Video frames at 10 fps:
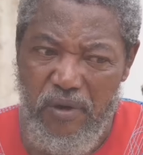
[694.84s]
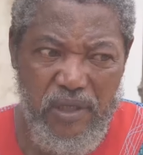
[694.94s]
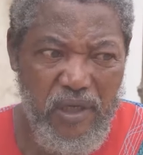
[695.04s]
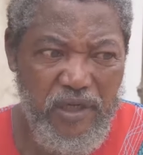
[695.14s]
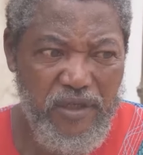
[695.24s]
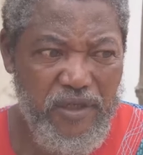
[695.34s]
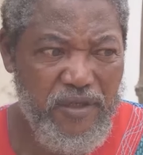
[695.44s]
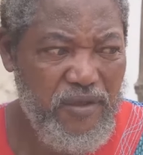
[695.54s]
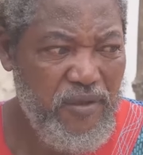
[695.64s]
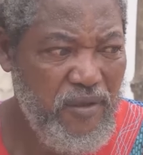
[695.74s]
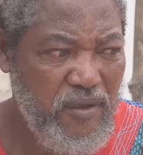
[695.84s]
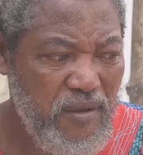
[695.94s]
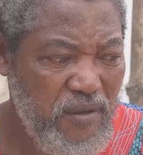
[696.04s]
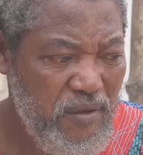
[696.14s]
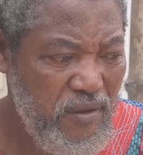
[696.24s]
Who are the ladies?
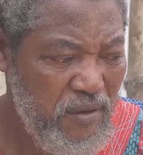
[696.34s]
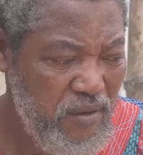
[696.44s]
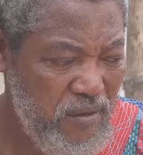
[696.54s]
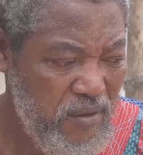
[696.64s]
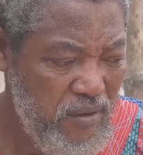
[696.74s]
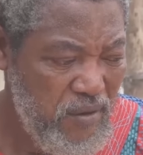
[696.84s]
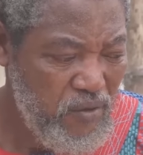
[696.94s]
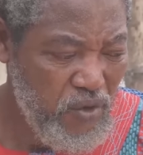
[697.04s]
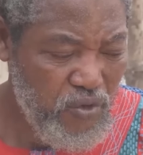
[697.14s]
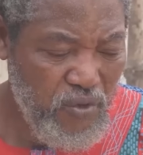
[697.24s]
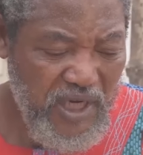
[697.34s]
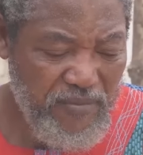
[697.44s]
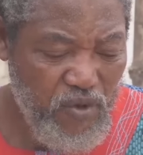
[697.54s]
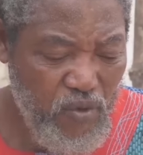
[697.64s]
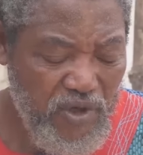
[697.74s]
You told
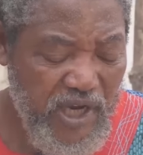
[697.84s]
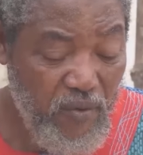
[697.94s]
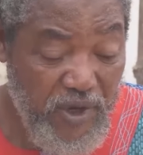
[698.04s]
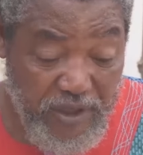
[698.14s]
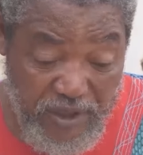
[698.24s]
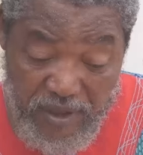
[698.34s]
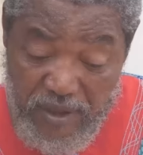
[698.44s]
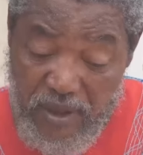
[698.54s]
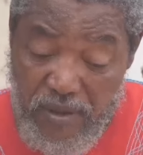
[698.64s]
them to go their ways,